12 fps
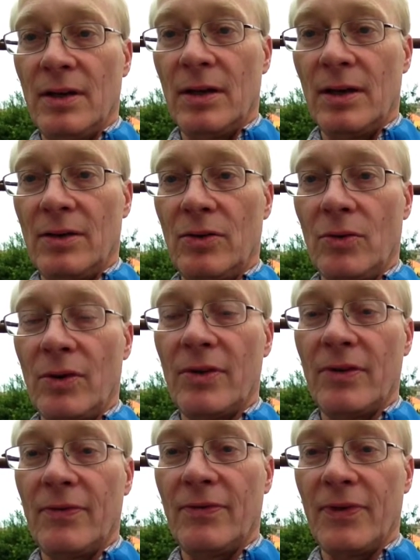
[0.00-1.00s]
uh, north
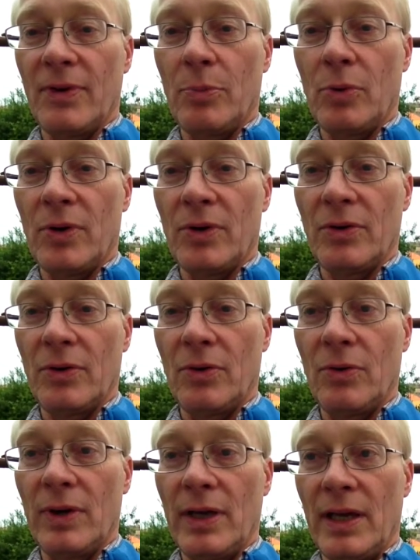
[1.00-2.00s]
of uh,
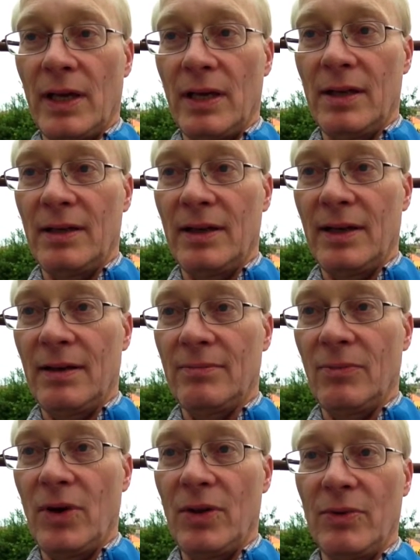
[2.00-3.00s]
Porto, and uh,
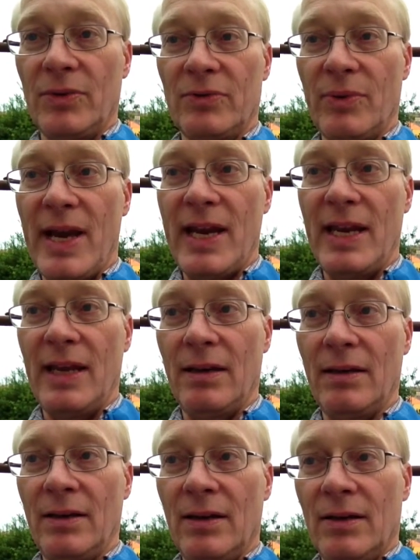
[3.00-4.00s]
while it was raining,
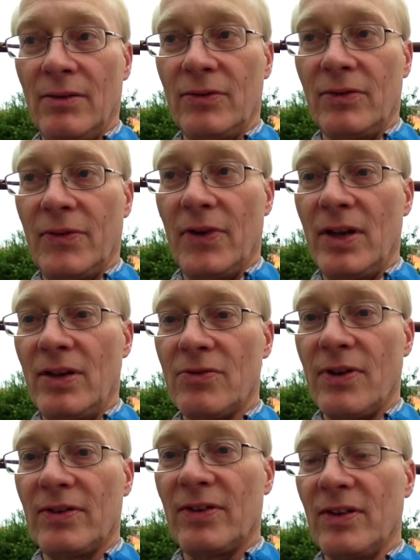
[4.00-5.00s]
it was a very
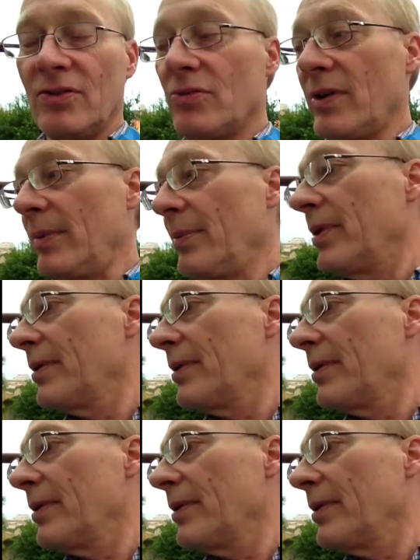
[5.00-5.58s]
interesting trip.